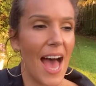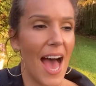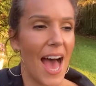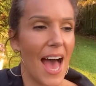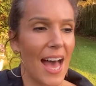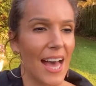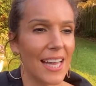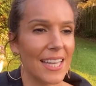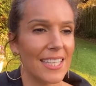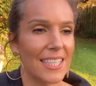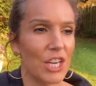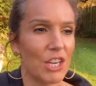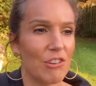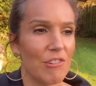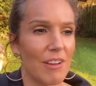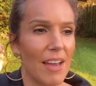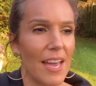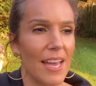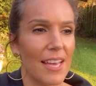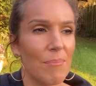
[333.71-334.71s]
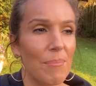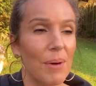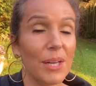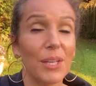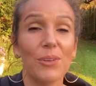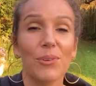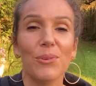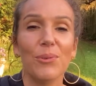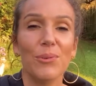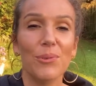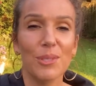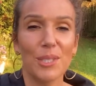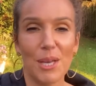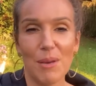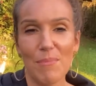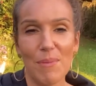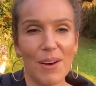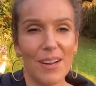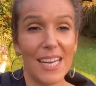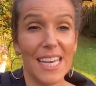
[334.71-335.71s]
and create money on
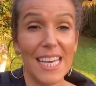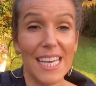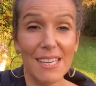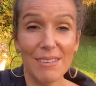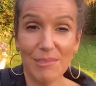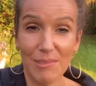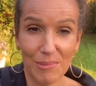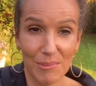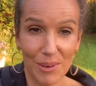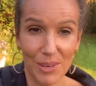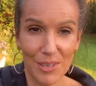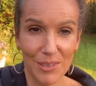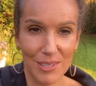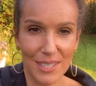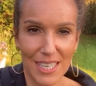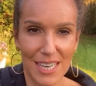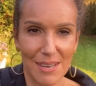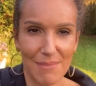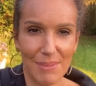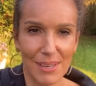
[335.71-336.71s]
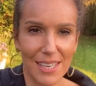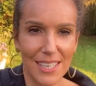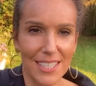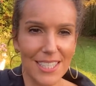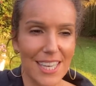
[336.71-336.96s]
autopilot even while you're sleeping.